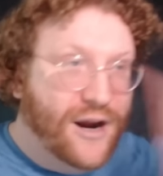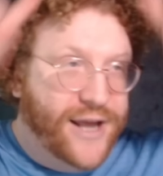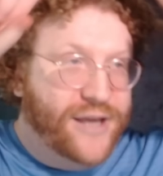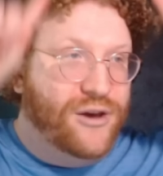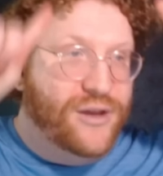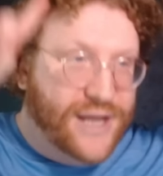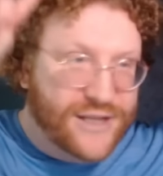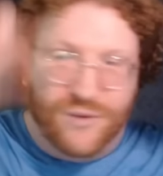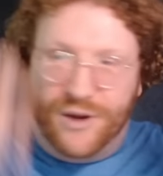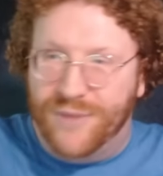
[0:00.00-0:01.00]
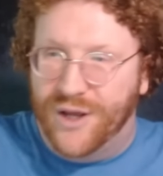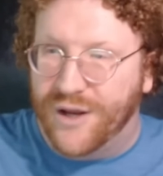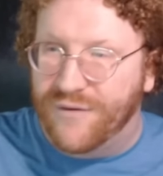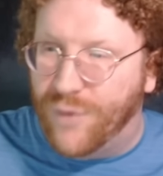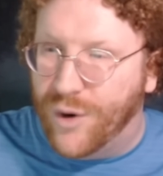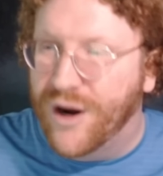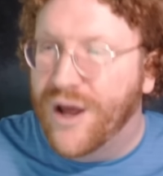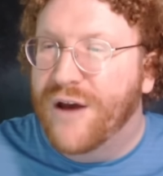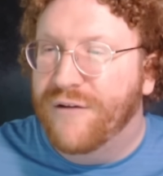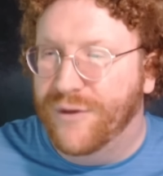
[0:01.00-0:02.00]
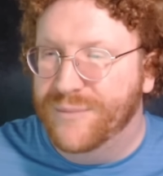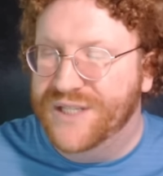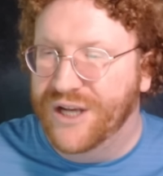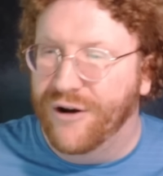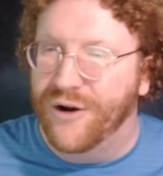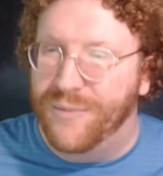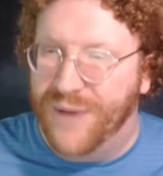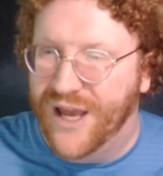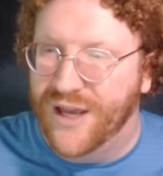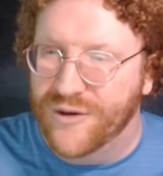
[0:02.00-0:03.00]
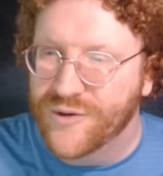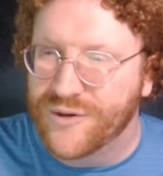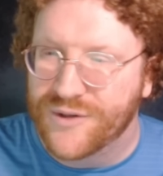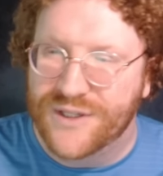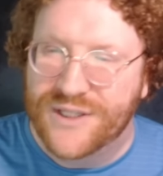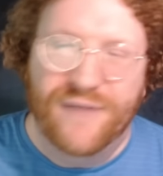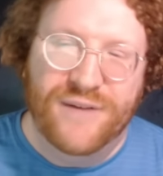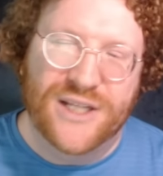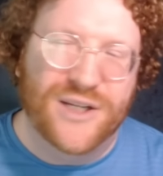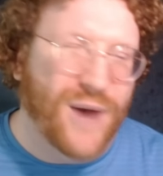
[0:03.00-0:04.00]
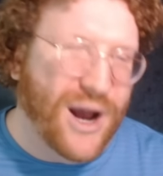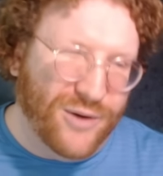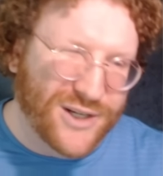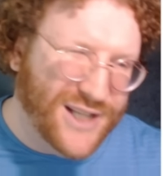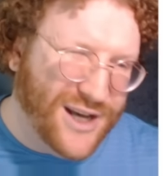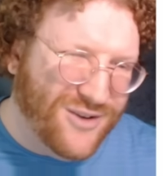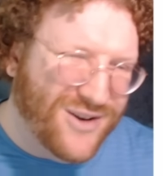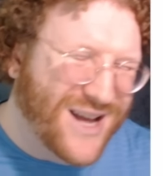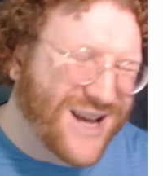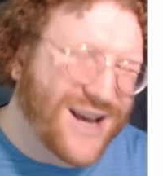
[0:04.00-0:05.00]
All right, good. That's what I'm looking for. From 0 to paying users in 72 hours, though.